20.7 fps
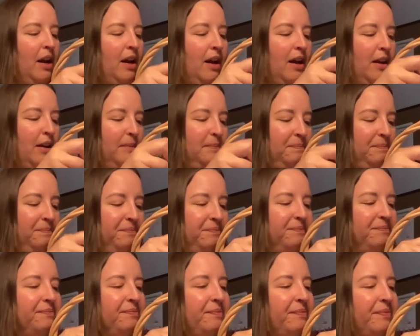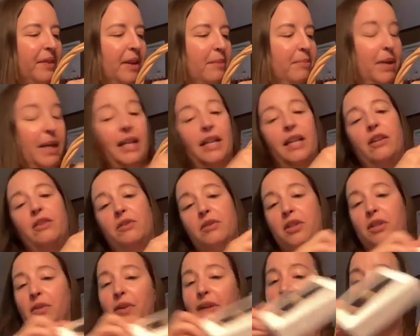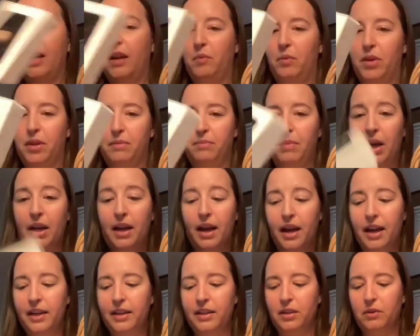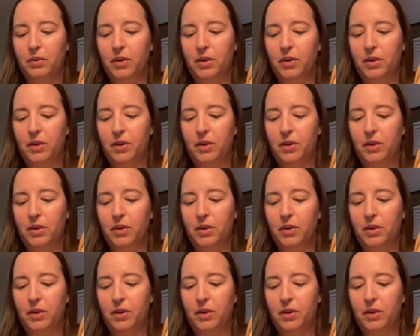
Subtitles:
But anywho, so it came with Buckeyes,